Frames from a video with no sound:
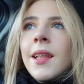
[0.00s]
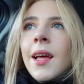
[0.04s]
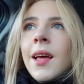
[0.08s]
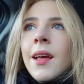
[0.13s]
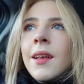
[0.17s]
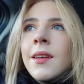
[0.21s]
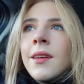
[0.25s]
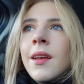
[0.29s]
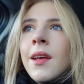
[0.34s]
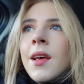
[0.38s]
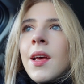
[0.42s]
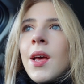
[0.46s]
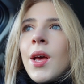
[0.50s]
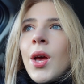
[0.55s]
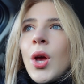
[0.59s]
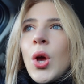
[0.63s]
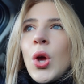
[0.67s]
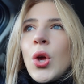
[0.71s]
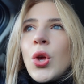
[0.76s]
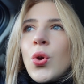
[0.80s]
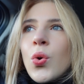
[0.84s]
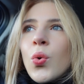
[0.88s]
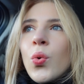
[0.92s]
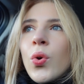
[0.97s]
Then
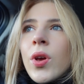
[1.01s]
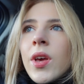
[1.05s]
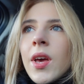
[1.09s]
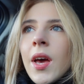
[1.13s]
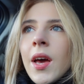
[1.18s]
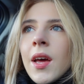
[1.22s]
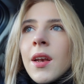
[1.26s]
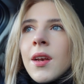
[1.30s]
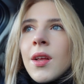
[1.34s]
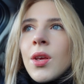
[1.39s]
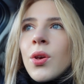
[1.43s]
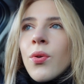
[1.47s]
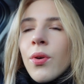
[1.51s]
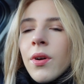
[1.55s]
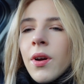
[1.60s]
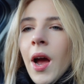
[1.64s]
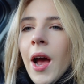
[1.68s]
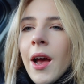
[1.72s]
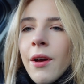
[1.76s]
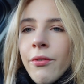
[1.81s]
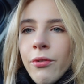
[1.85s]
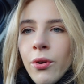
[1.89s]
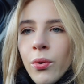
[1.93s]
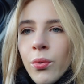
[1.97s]
your
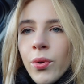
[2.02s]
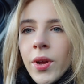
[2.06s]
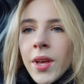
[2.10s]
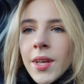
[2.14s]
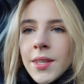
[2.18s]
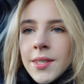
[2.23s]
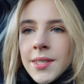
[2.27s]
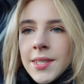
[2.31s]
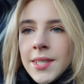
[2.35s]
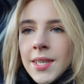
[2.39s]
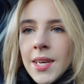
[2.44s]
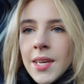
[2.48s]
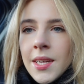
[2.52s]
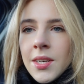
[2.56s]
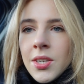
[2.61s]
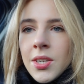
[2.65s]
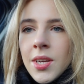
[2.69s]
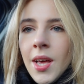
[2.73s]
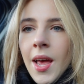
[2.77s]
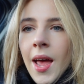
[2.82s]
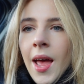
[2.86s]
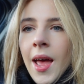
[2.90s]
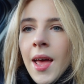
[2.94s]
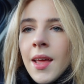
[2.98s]
iPhone can see
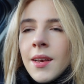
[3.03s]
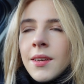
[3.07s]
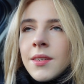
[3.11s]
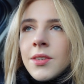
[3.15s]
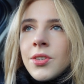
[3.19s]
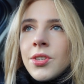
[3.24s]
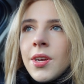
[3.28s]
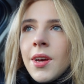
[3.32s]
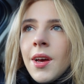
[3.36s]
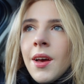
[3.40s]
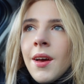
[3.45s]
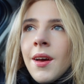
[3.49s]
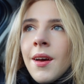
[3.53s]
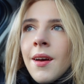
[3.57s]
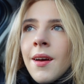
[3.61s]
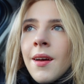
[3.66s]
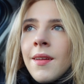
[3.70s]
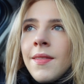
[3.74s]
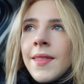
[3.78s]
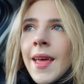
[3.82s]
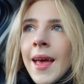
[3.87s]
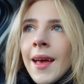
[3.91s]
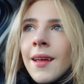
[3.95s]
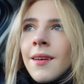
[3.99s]
it, and
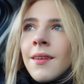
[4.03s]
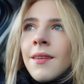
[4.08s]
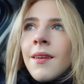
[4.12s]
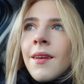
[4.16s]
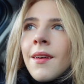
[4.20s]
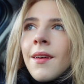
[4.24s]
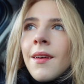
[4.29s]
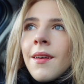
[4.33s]
then